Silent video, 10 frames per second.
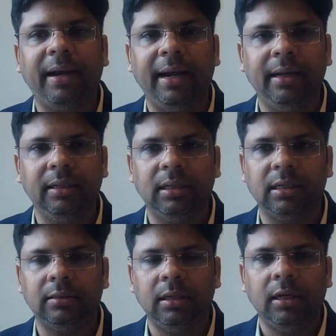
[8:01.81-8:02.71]
branding
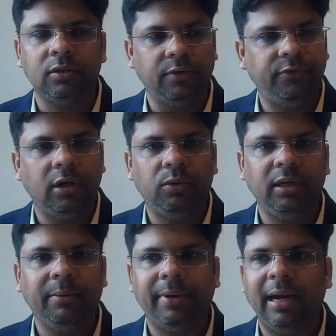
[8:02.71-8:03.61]
there. So if you are
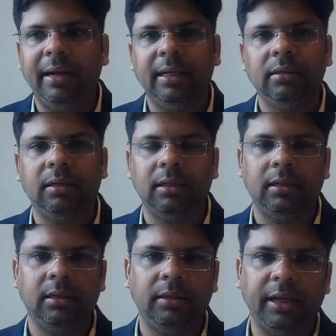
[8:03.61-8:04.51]
doing a branding,
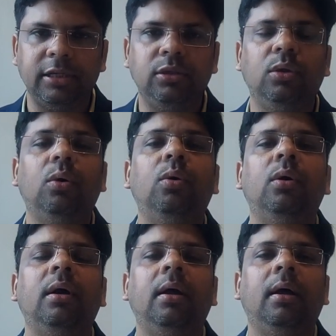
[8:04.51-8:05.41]
there is no